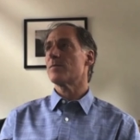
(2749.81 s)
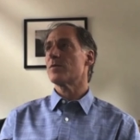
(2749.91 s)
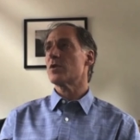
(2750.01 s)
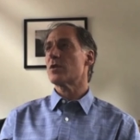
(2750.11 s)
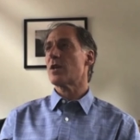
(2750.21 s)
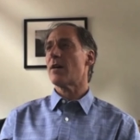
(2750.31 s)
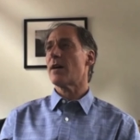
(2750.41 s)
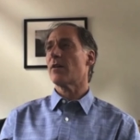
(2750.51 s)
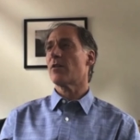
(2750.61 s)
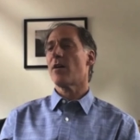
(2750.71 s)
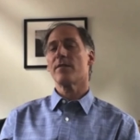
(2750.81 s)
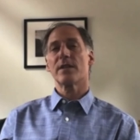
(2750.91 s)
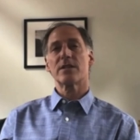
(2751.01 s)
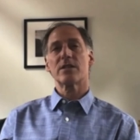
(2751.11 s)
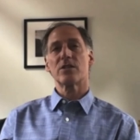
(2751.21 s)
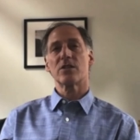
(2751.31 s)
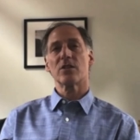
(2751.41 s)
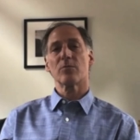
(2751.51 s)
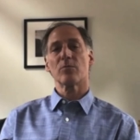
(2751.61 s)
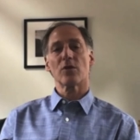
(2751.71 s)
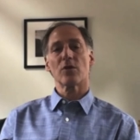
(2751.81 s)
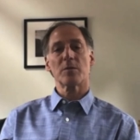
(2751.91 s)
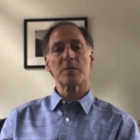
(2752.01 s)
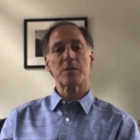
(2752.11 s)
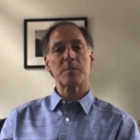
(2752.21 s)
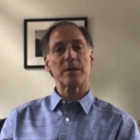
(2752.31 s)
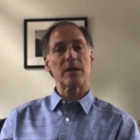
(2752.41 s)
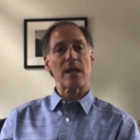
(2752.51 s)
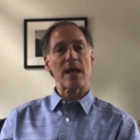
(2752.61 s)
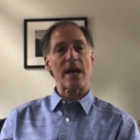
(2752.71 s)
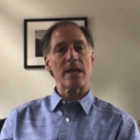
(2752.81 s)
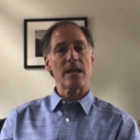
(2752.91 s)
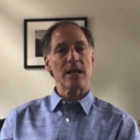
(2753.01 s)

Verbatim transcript: just how, how convalescent serum works. Let me speak to that.